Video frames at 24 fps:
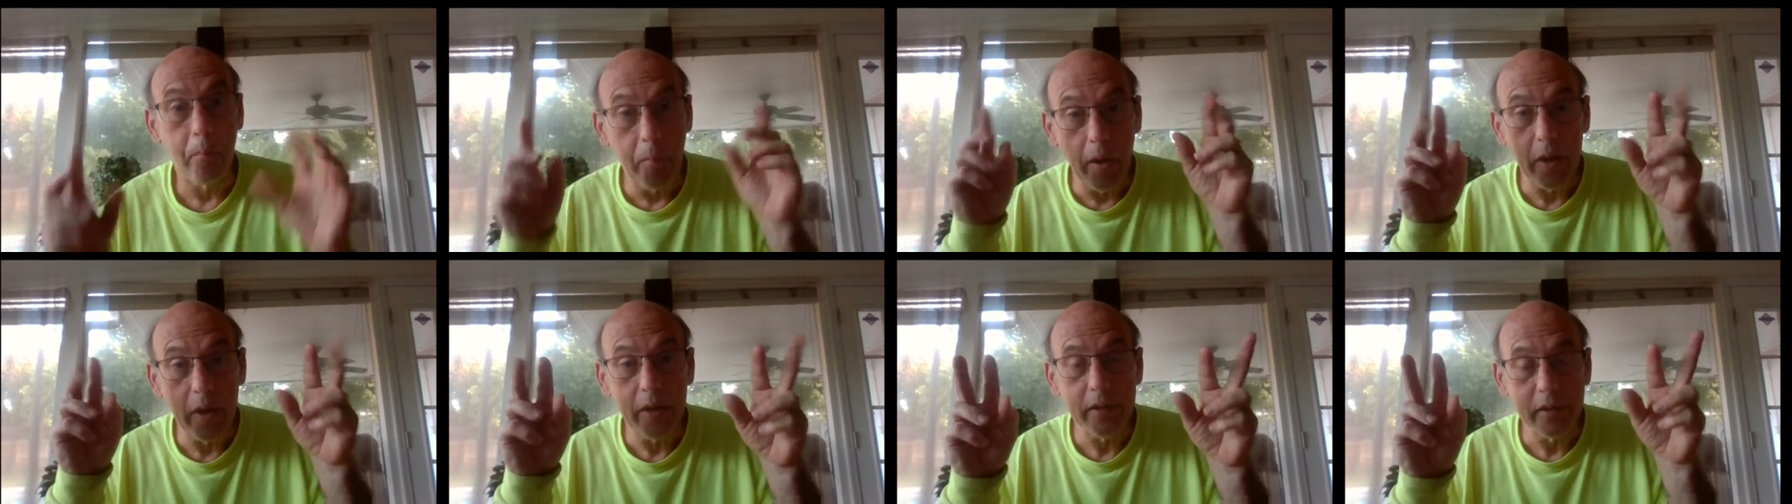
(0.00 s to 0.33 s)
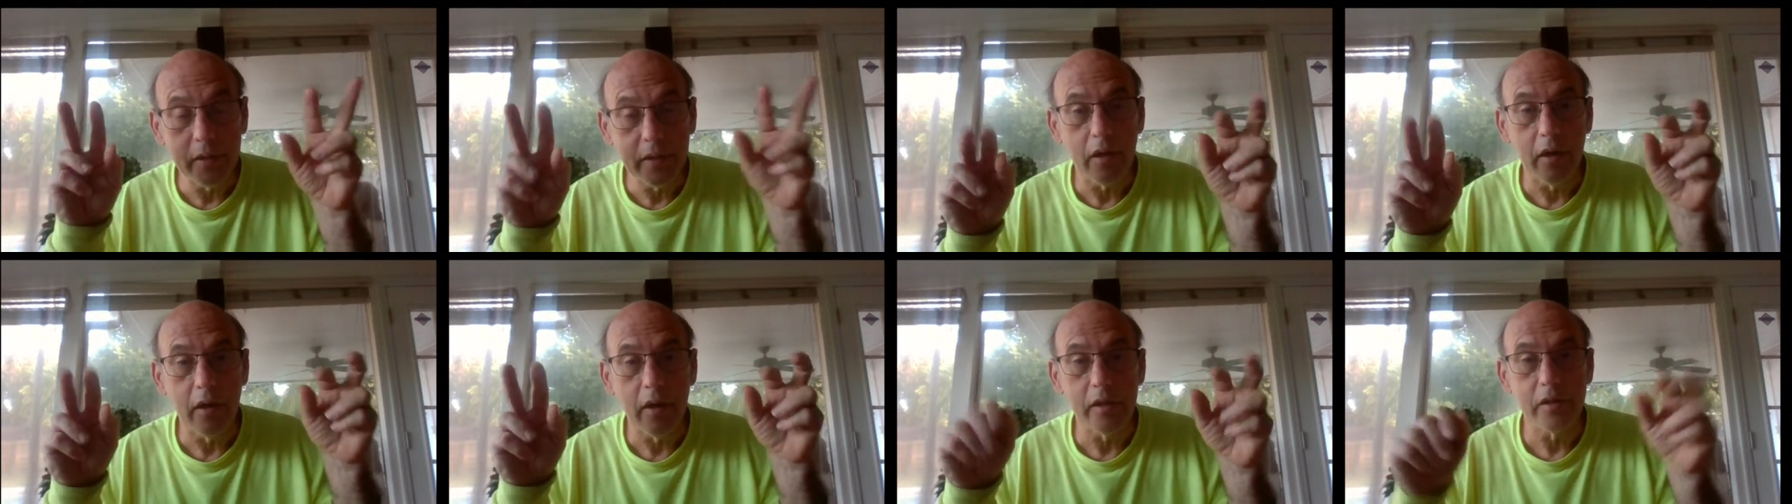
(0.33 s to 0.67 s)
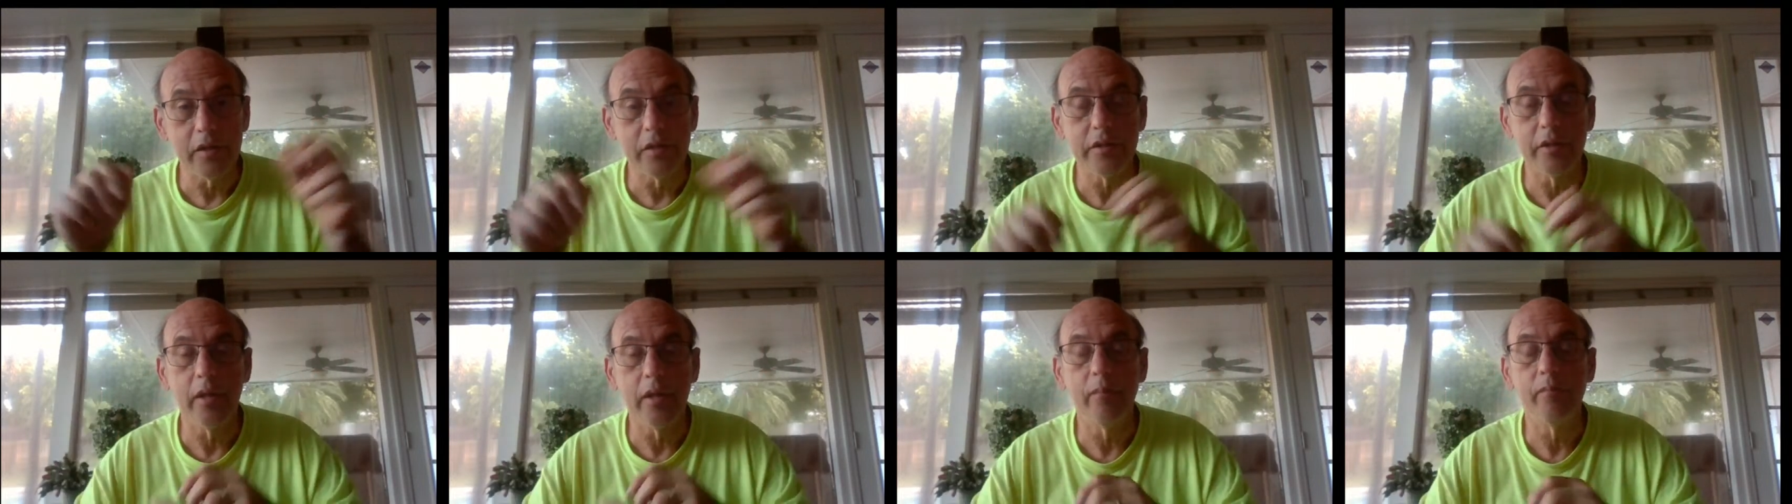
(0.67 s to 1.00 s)
but
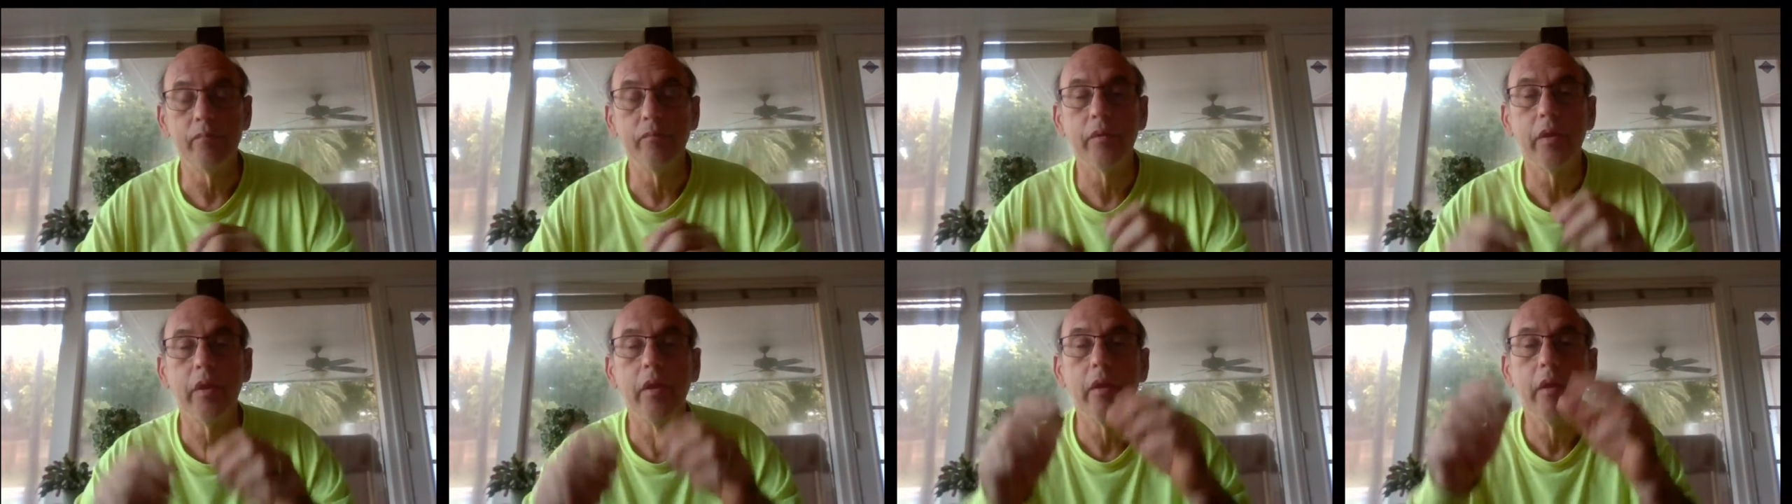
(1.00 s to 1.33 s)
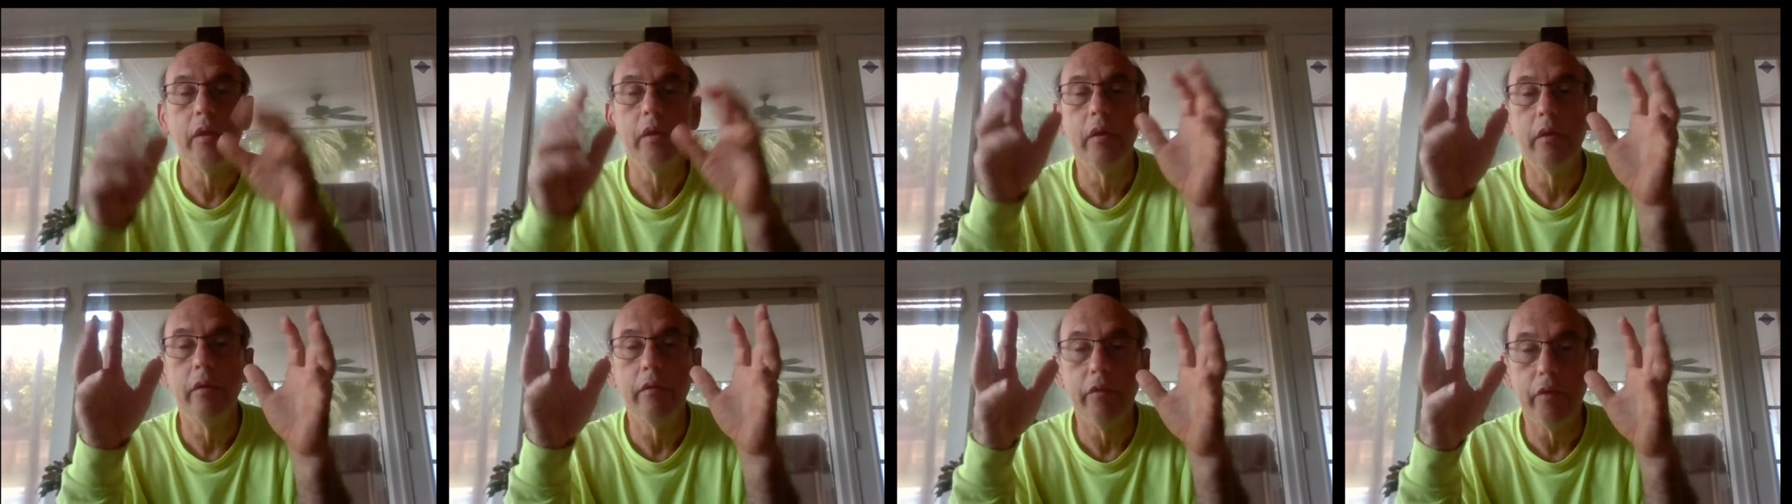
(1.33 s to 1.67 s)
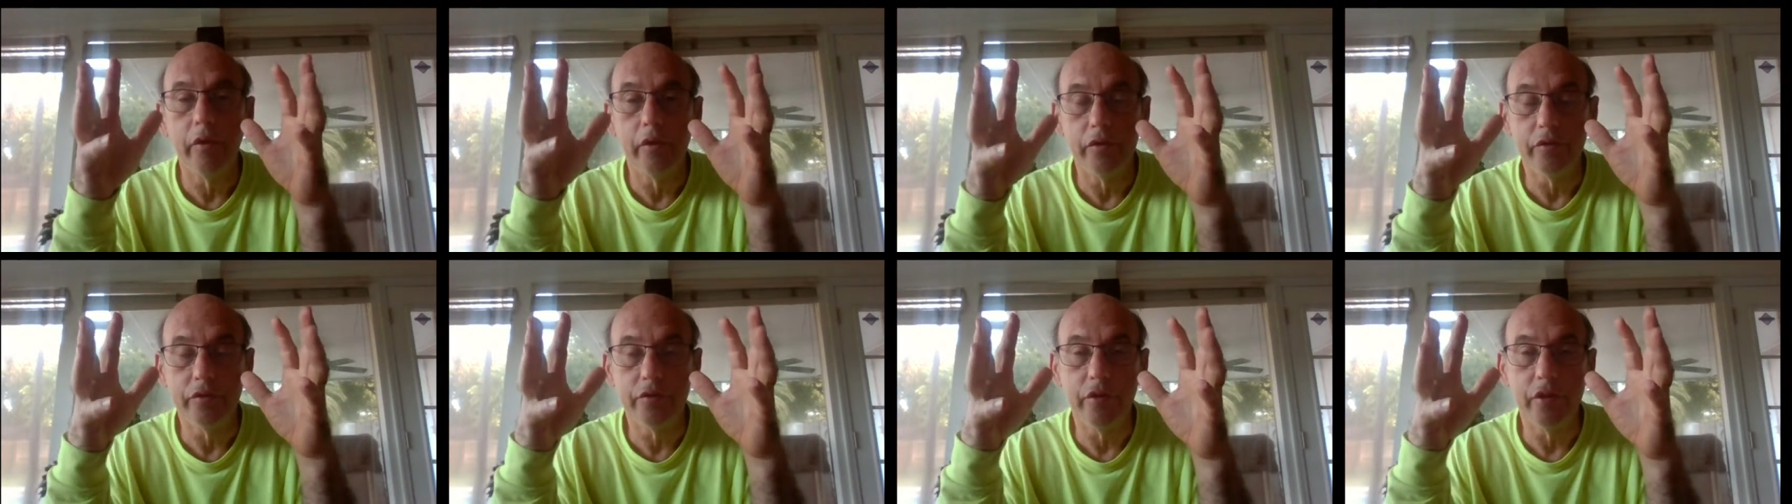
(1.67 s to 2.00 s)
concept.
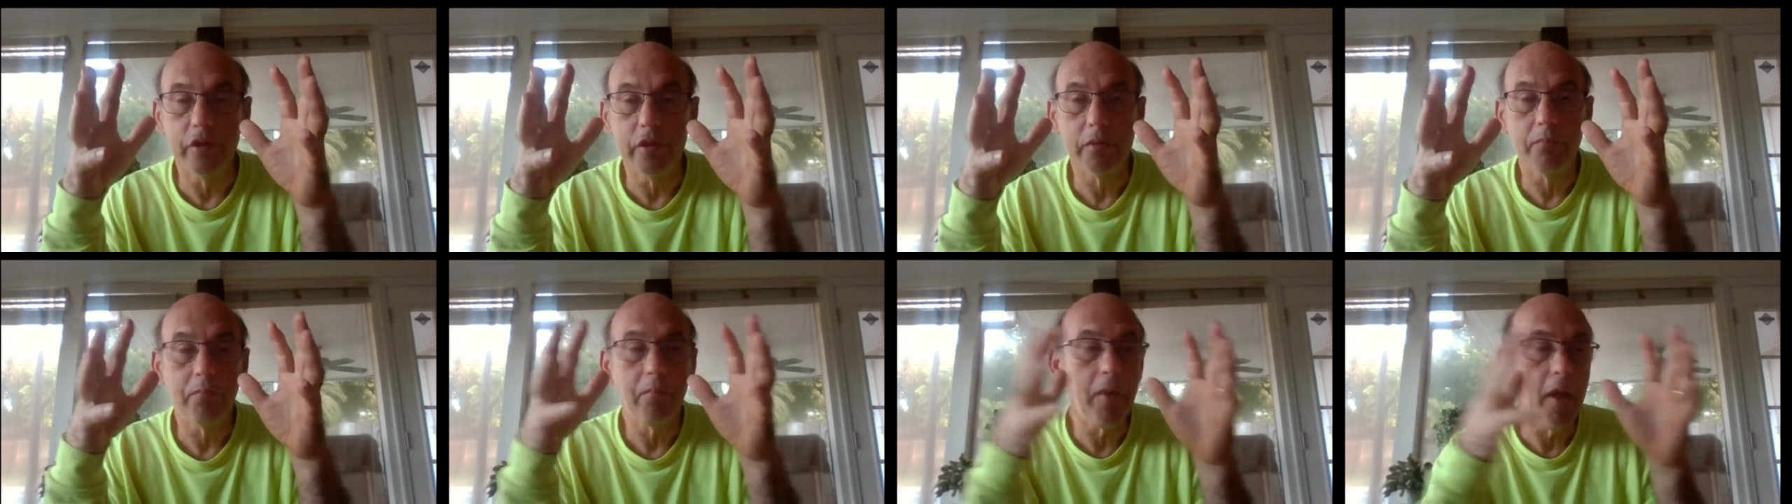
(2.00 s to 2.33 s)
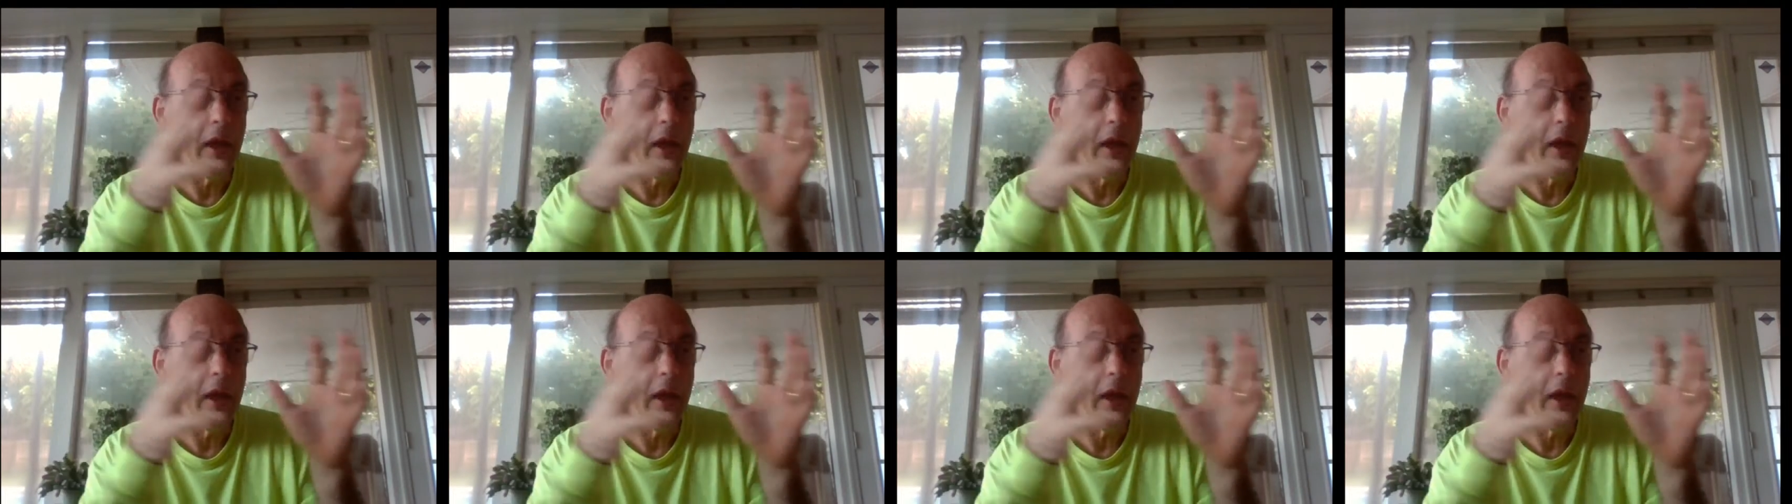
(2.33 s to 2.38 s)
There's this